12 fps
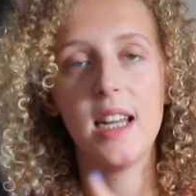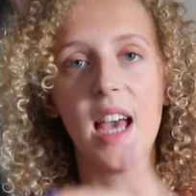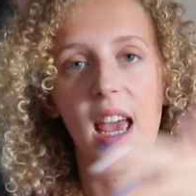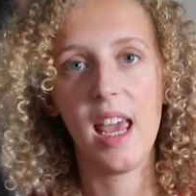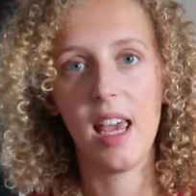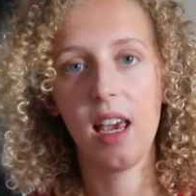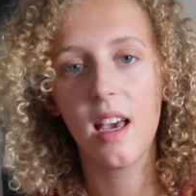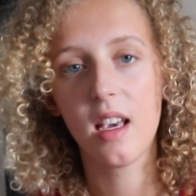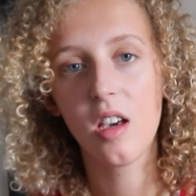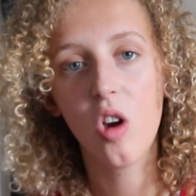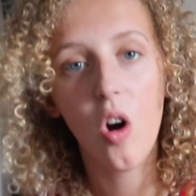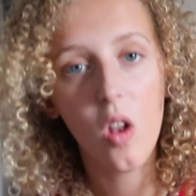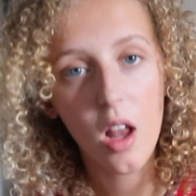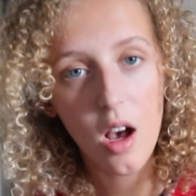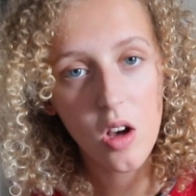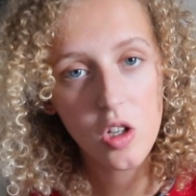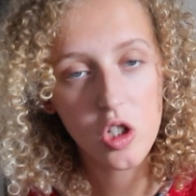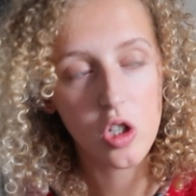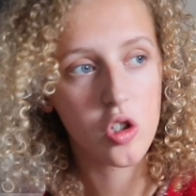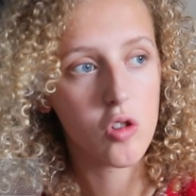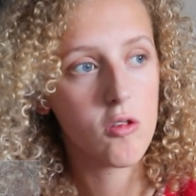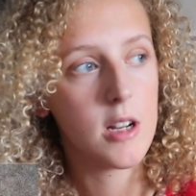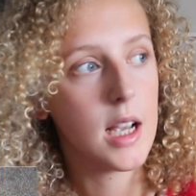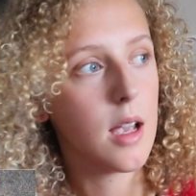a collage
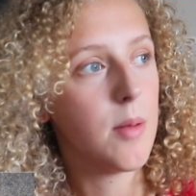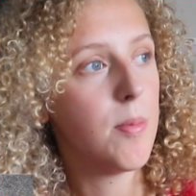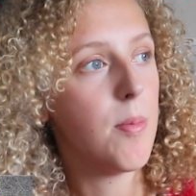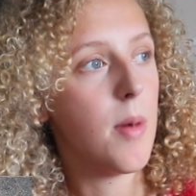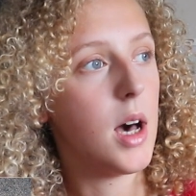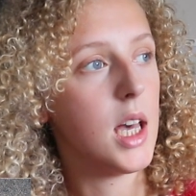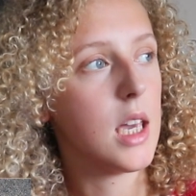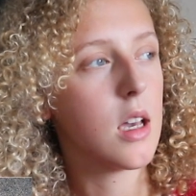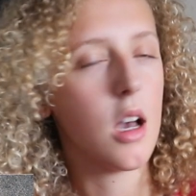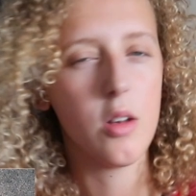during my kind